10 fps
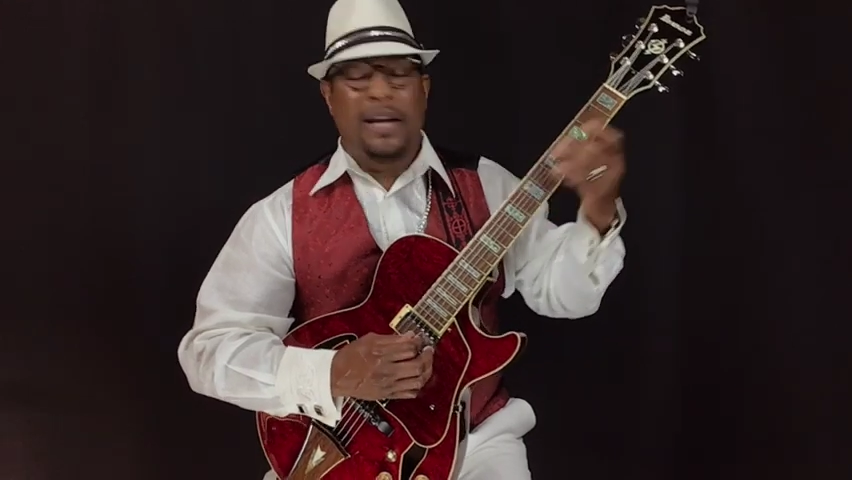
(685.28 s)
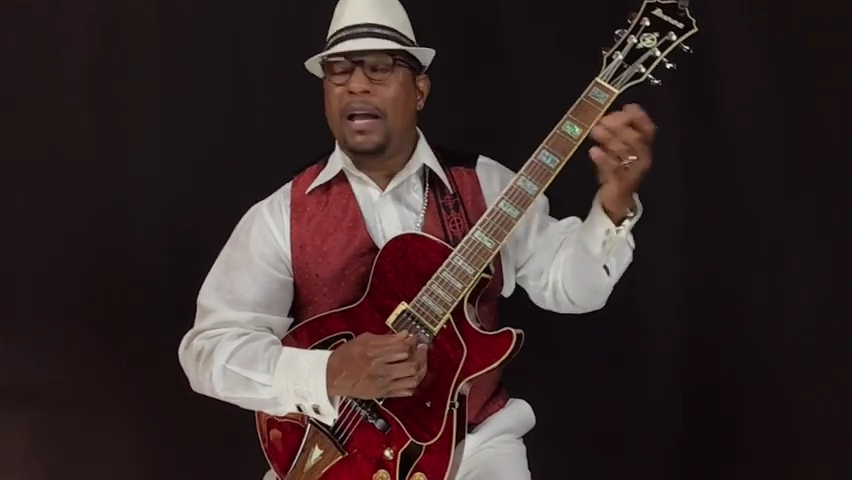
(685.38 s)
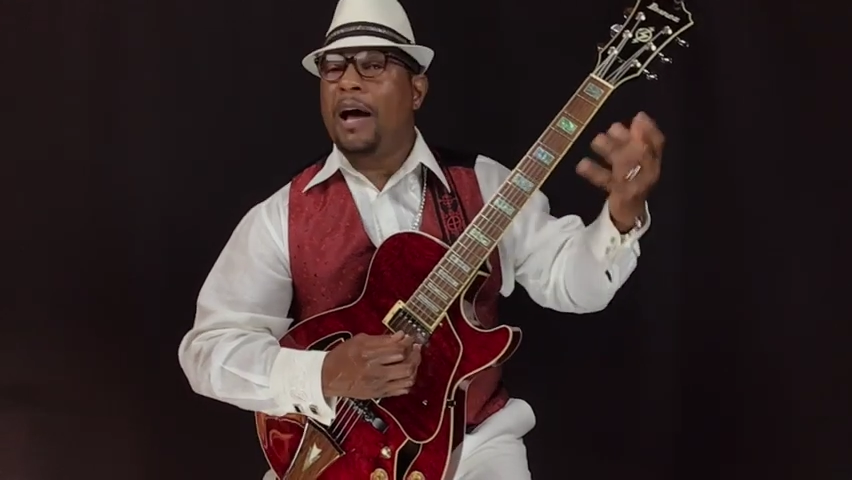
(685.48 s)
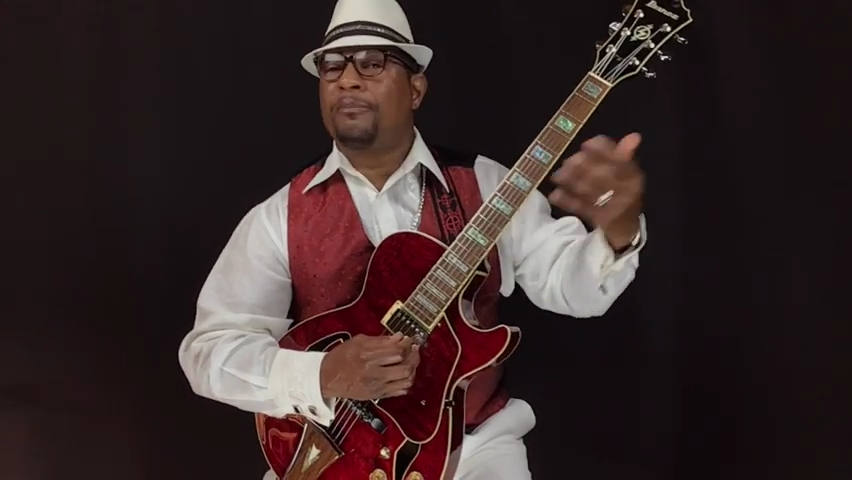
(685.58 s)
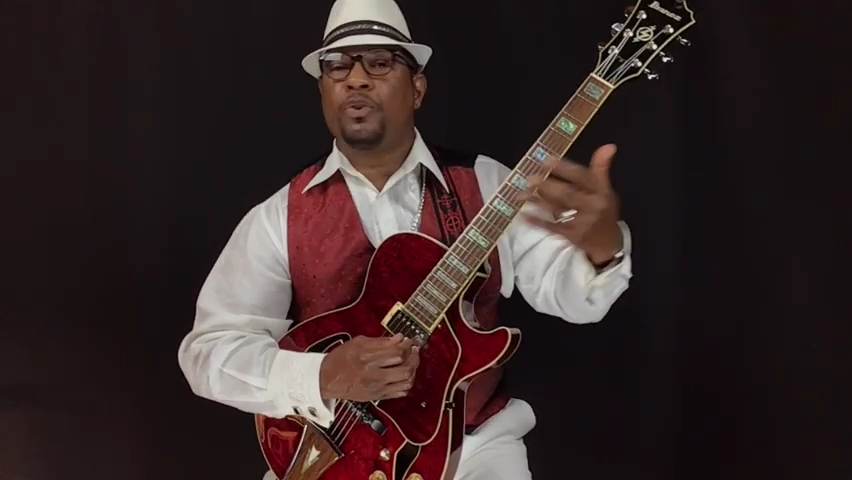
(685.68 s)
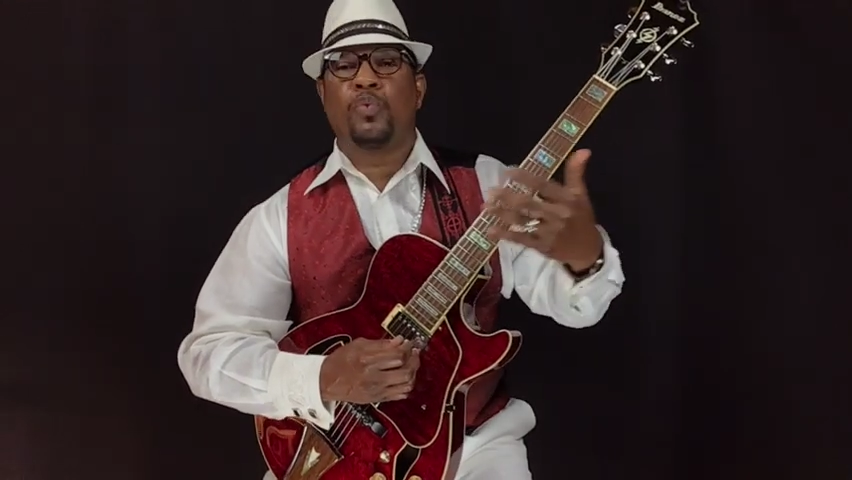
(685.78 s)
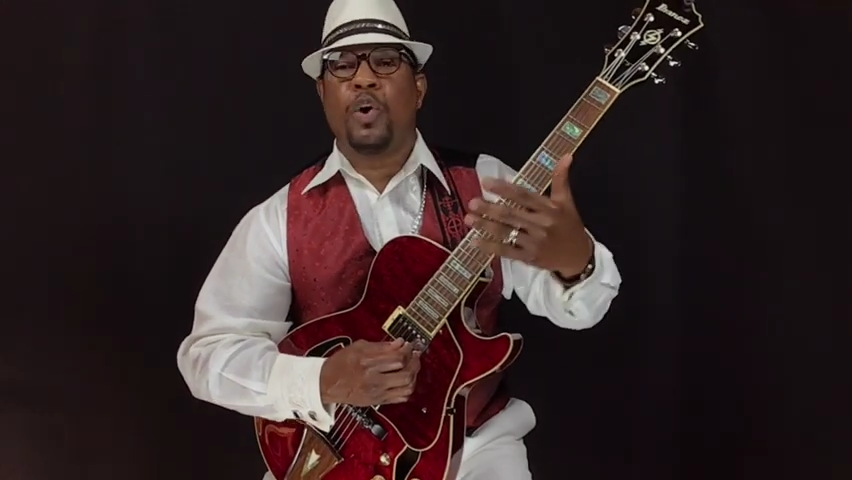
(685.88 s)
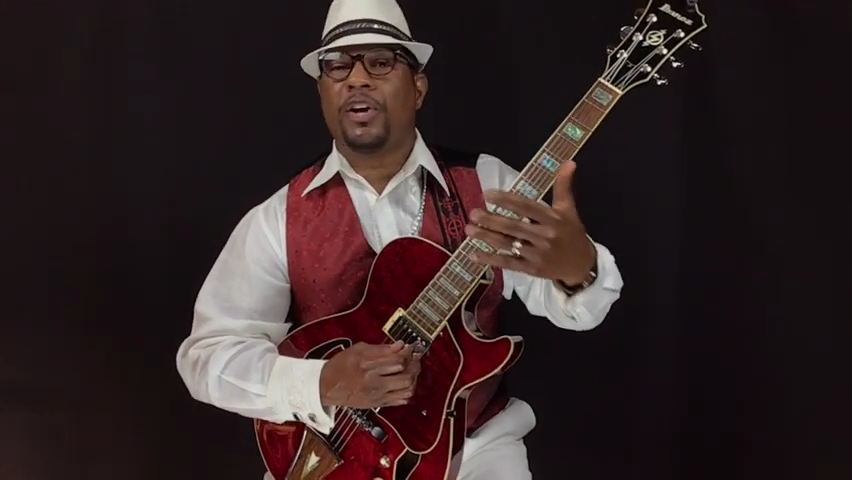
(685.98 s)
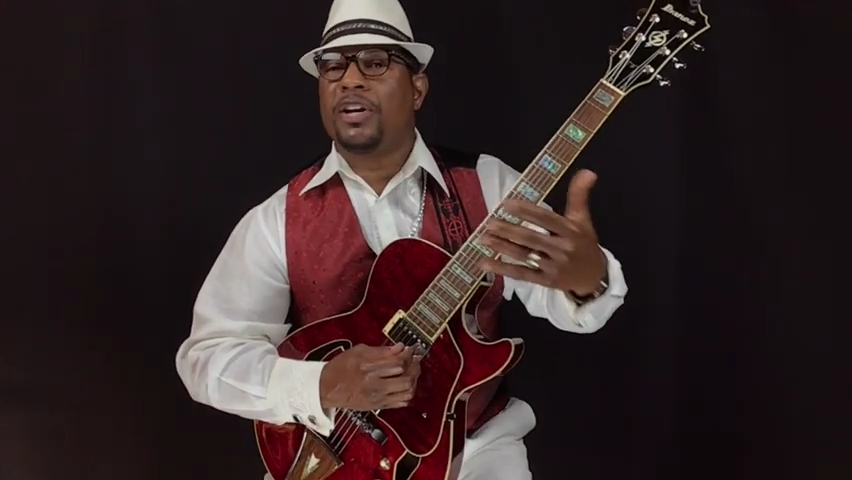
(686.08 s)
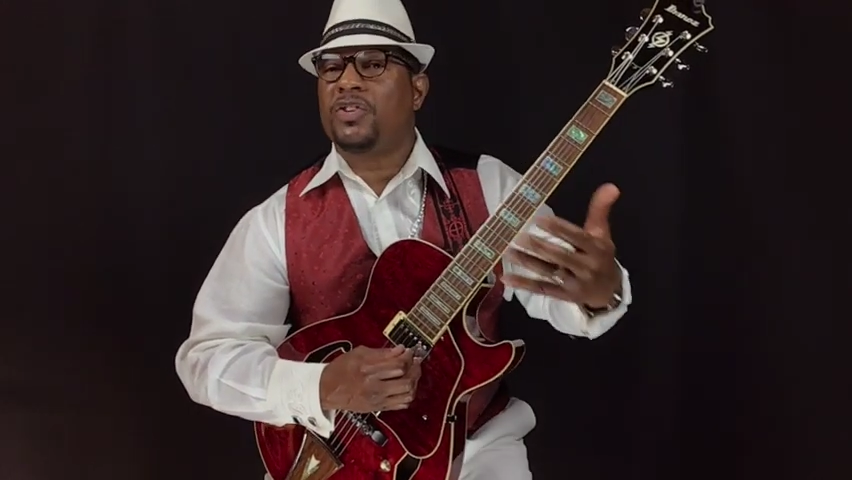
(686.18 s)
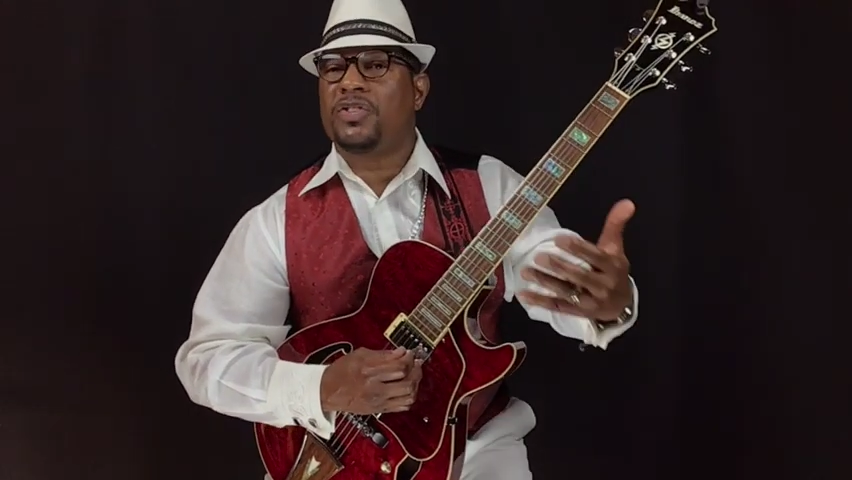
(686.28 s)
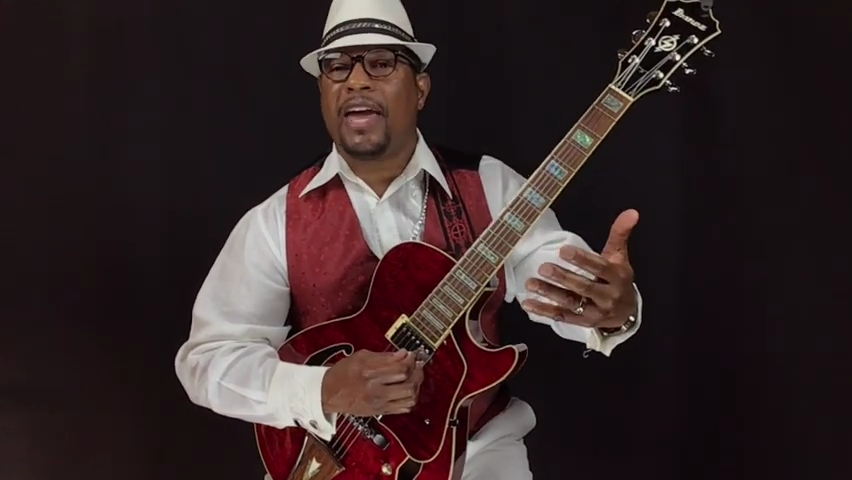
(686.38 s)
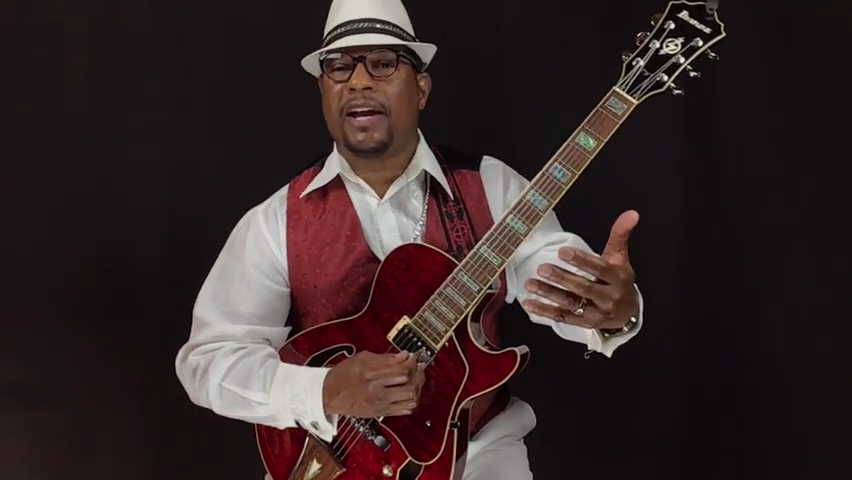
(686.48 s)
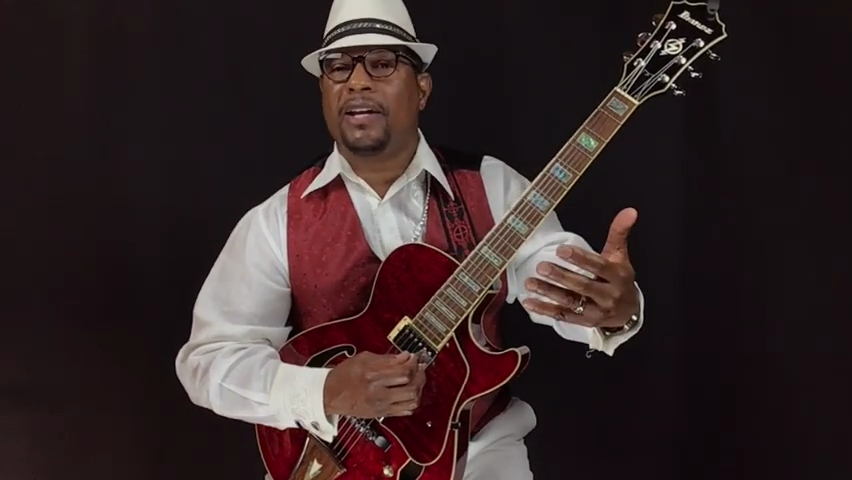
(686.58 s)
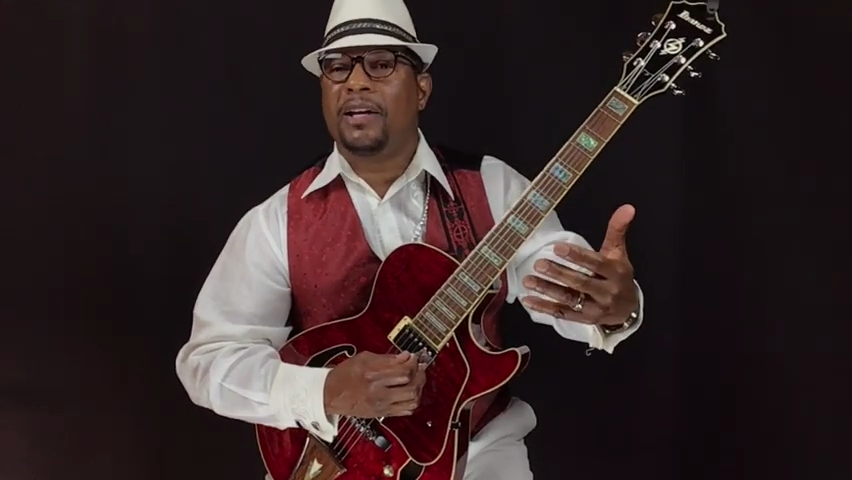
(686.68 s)
I'm just working the
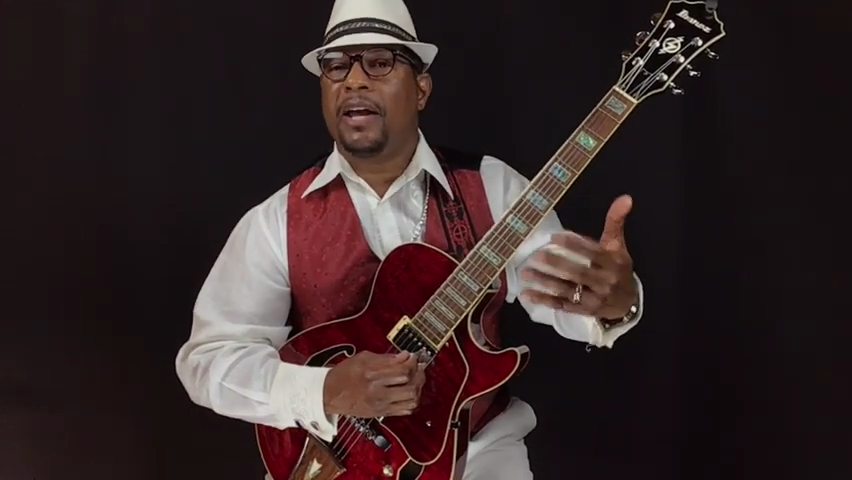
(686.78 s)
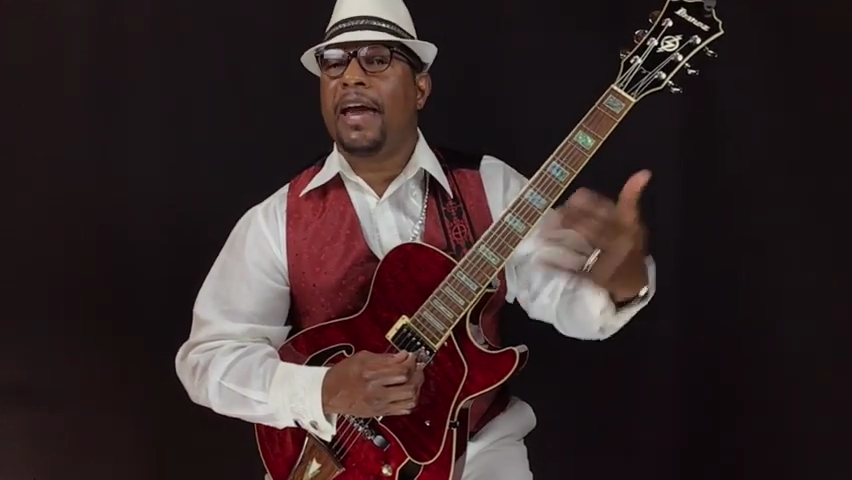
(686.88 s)
second